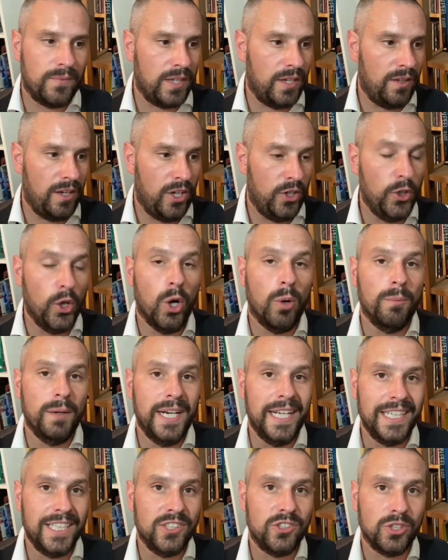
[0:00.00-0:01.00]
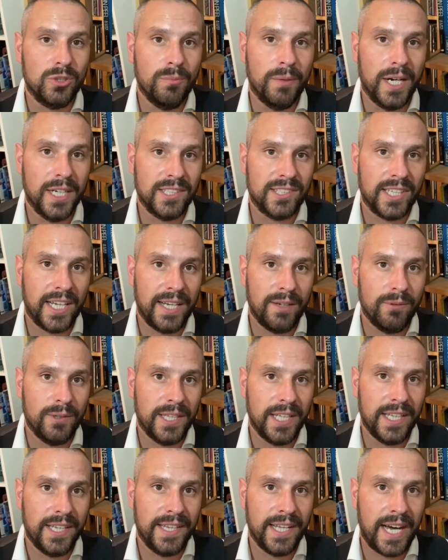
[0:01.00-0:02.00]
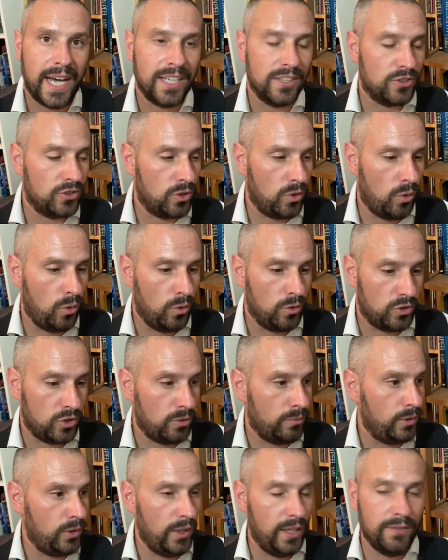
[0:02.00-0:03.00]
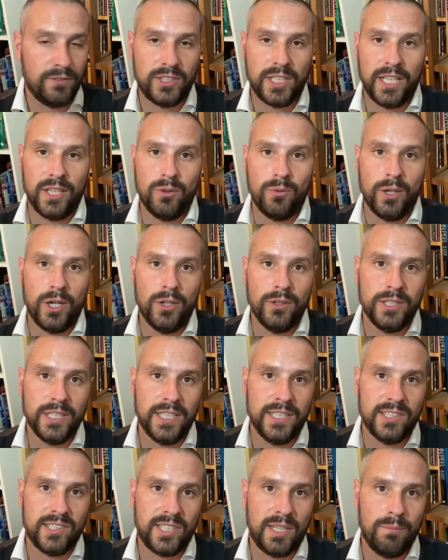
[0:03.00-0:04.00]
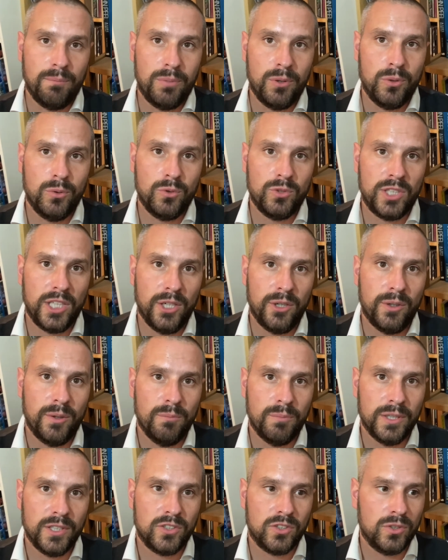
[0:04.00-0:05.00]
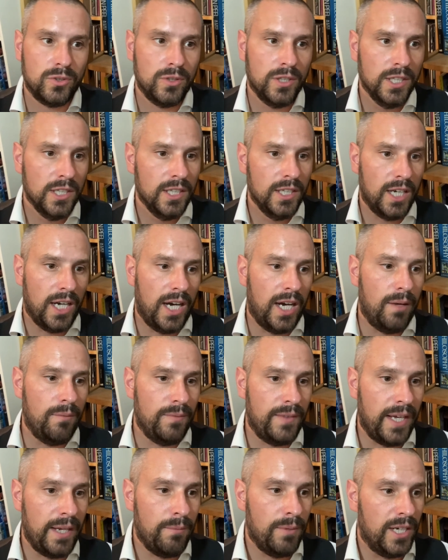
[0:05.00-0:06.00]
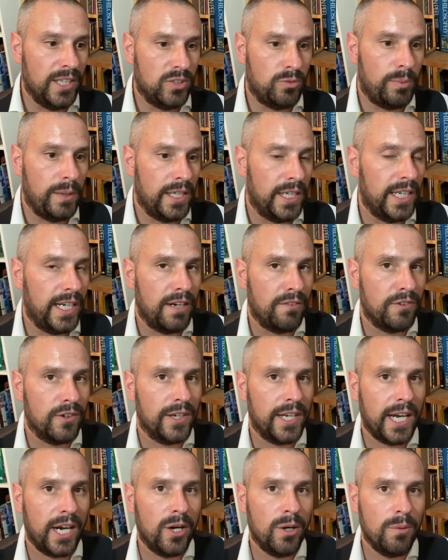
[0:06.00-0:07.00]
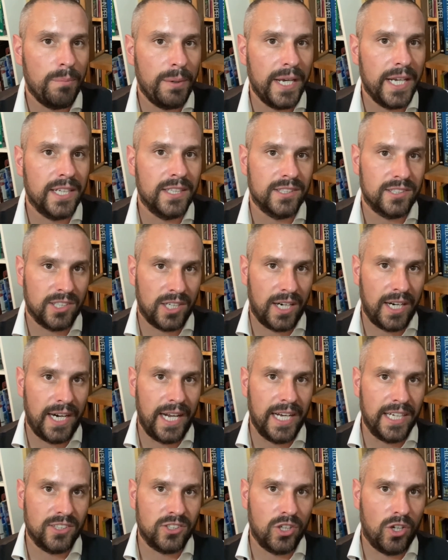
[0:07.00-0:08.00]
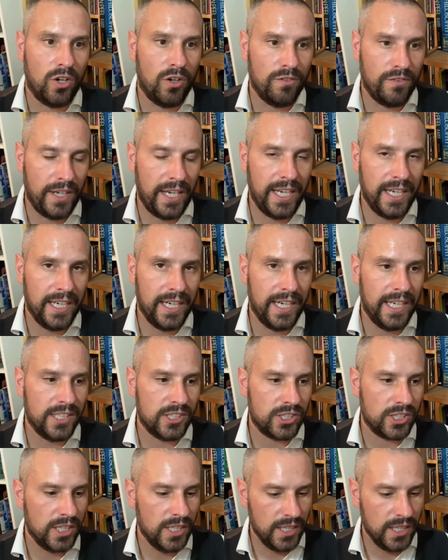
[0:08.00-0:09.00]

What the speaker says: anomalies, you might say, within that. Or someone who lives down the road in St Paul's here in Bristol, they might speak an Afro-Caribbean dialect of English.